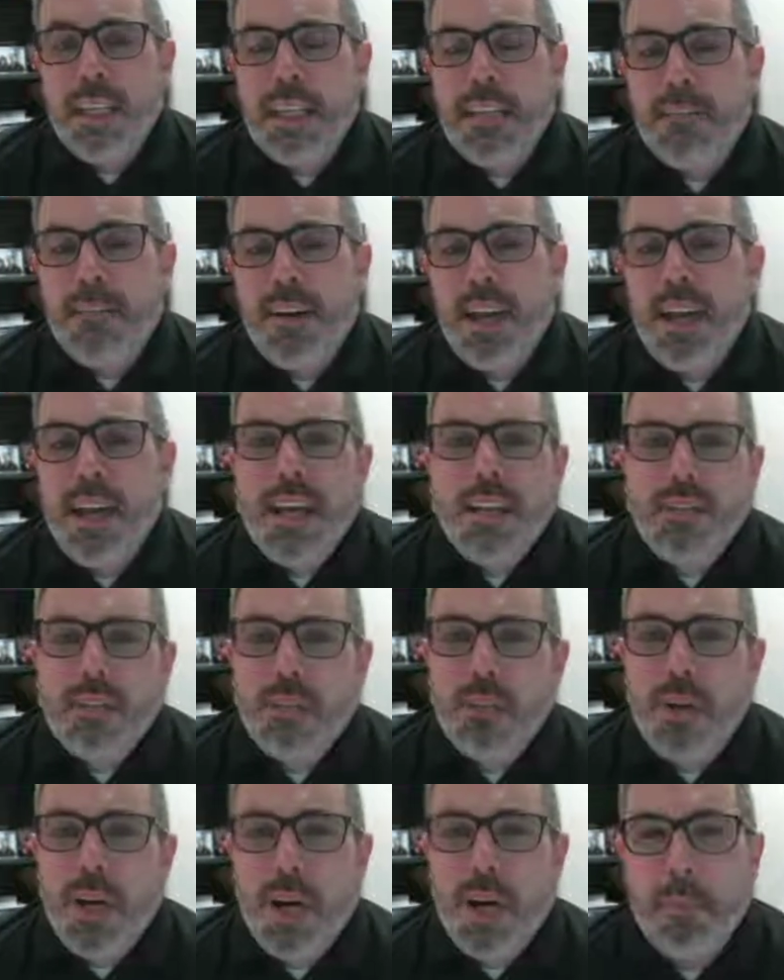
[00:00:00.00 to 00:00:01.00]
If I
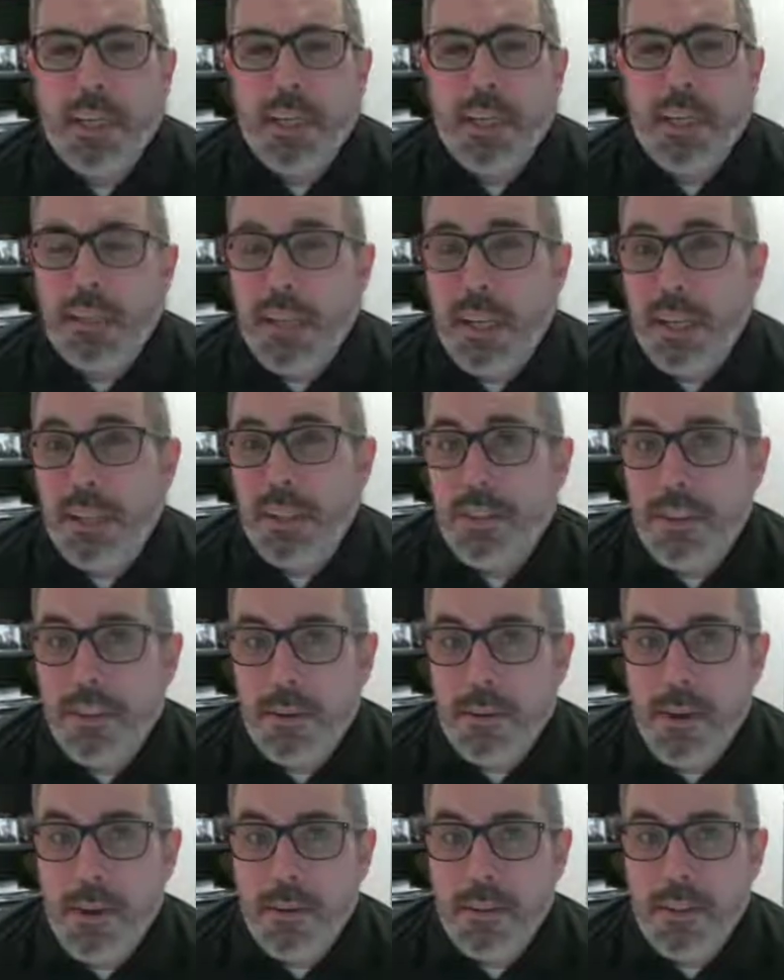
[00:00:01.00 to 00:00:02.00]
ask you how many days
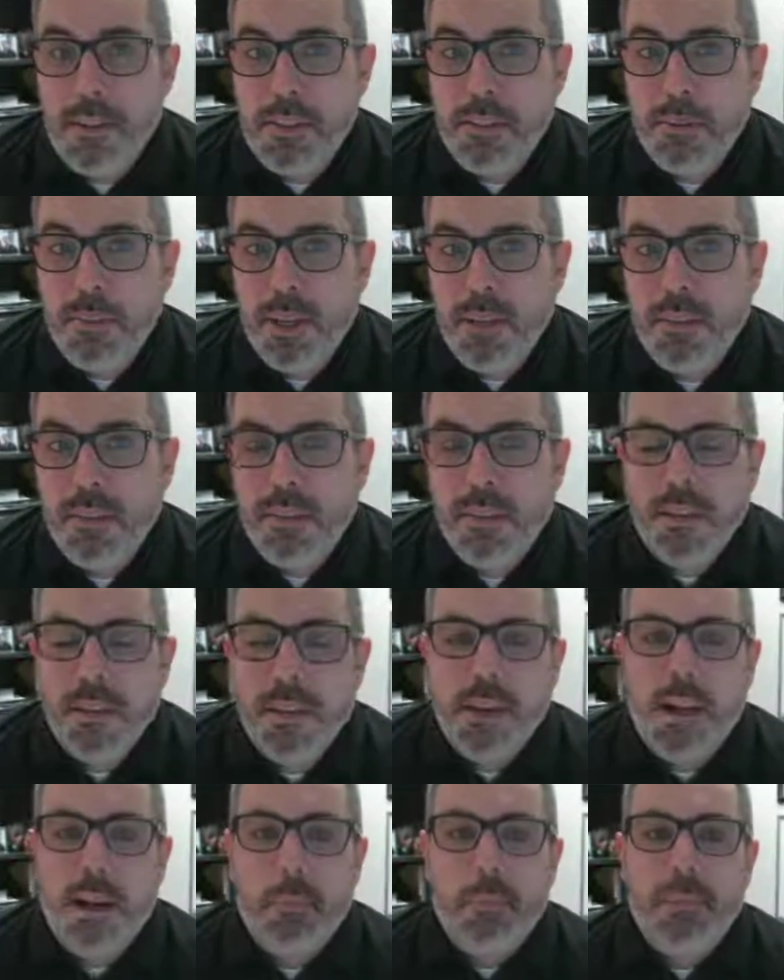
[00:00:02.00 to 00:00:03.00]
there are this month,
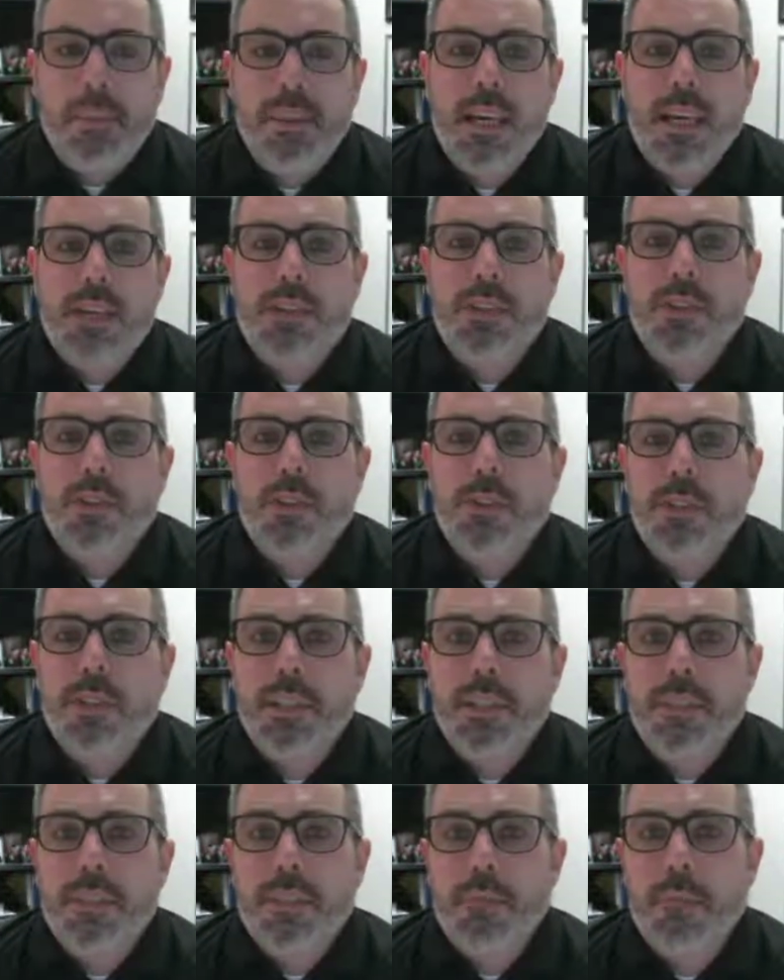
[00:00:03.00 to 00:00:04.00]
that is
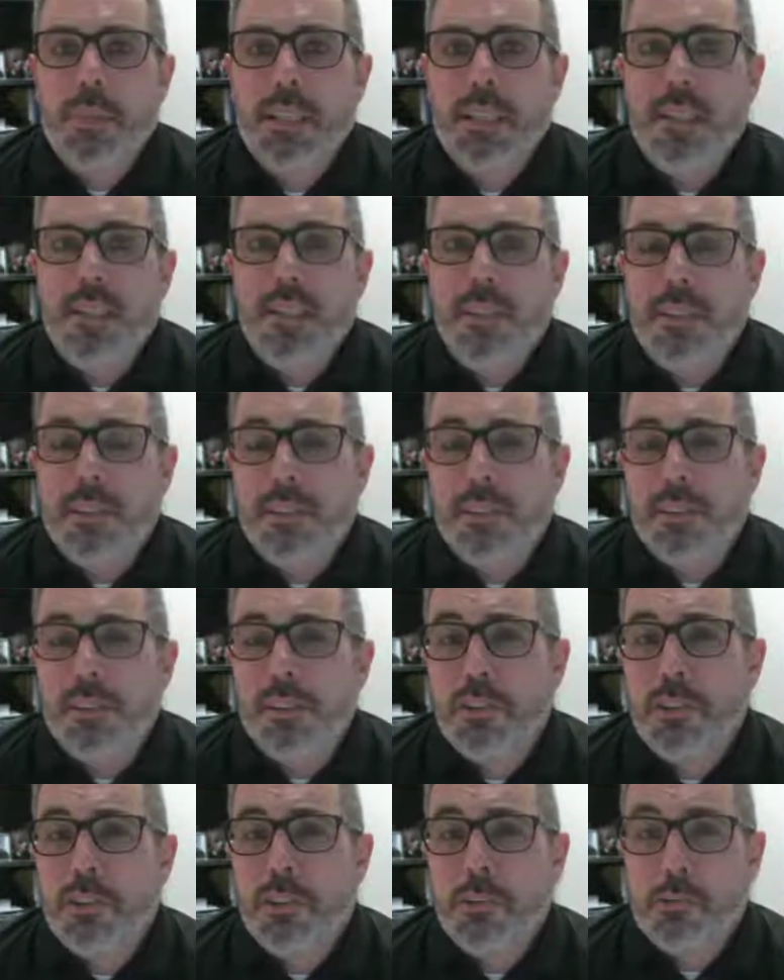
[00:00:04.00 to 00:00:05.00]
going to be
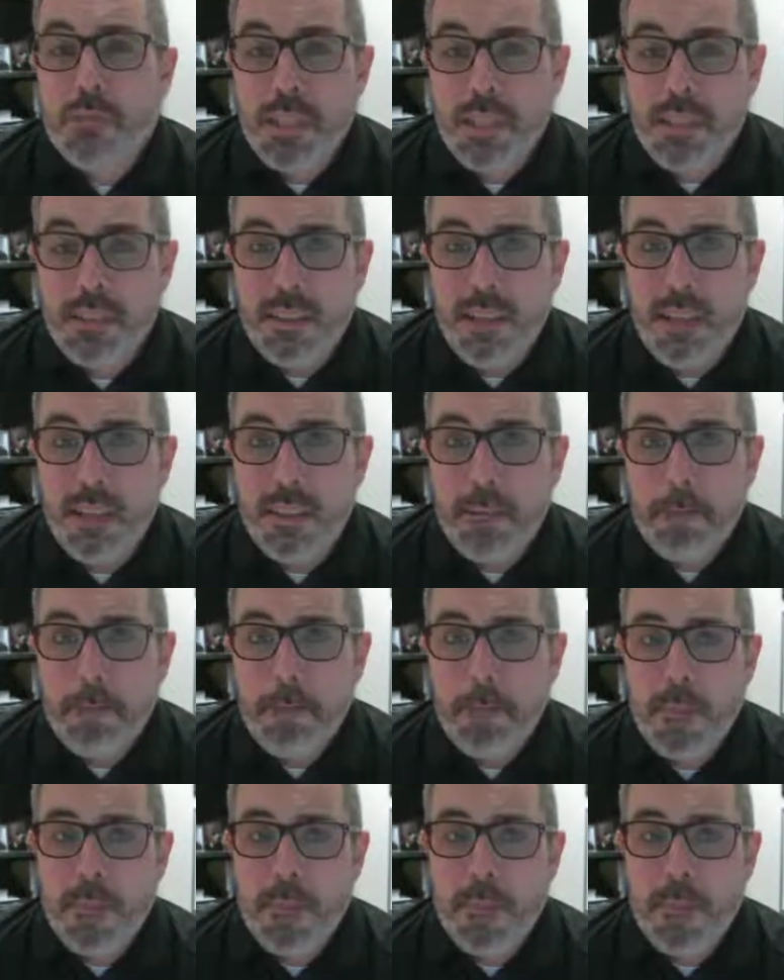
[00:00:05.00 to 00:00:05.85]
discrete data.